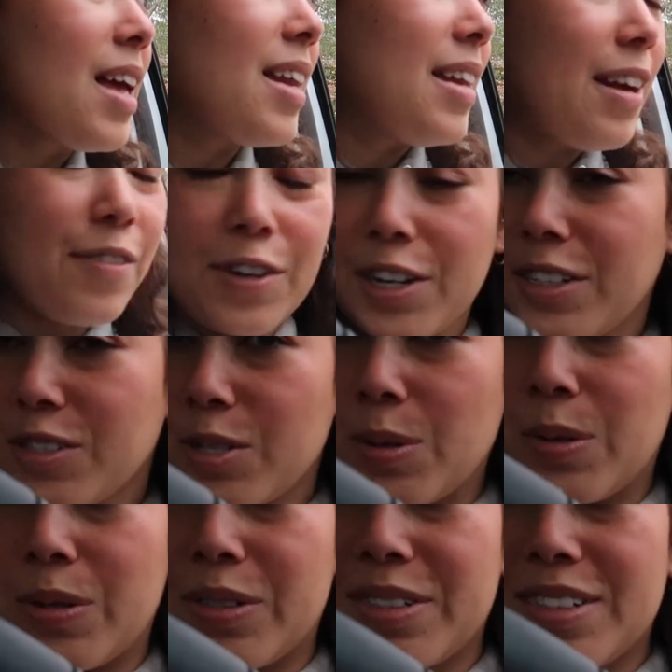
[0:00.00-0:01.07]
never gets
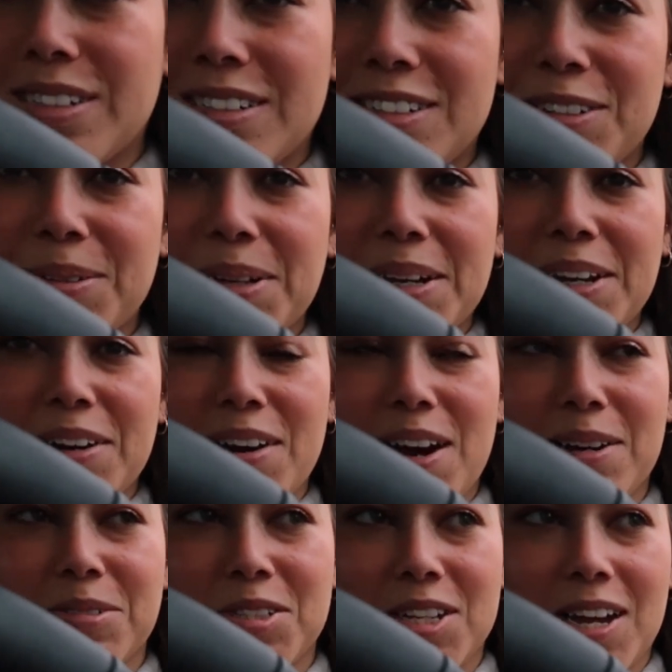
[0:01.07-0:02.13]
old. Do you hear
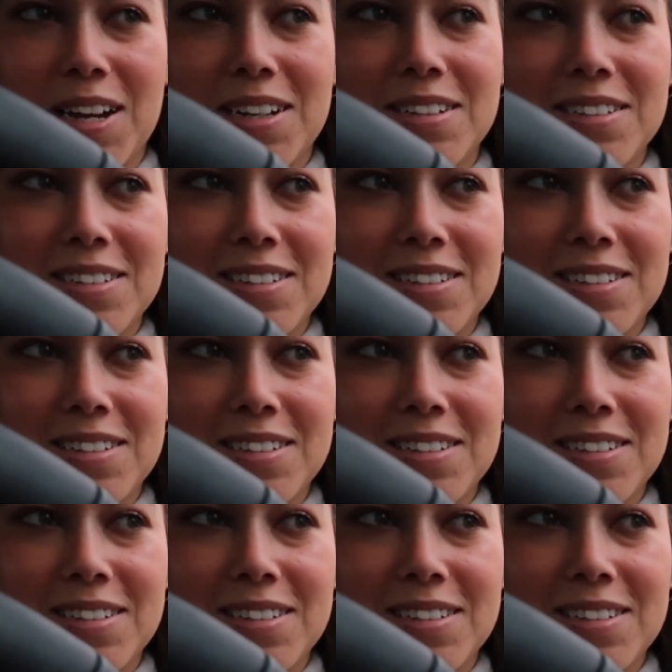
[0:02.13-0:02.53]
outside?